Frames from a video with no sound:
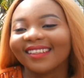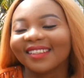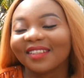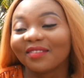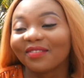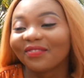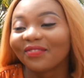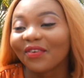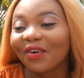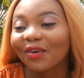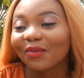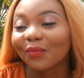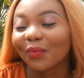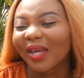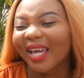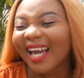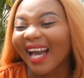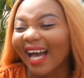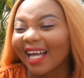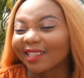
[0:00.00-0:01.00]
The phone
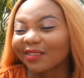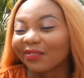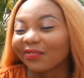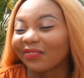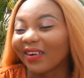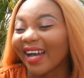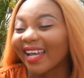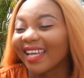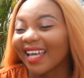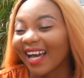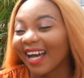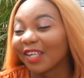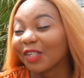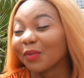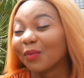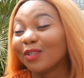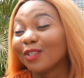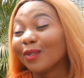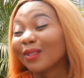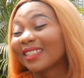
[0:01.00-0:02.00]
will catch fire.
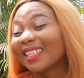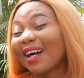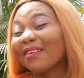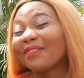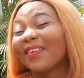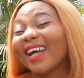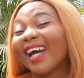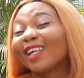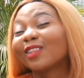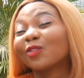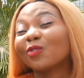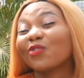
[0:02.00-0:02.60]
You will use that fire to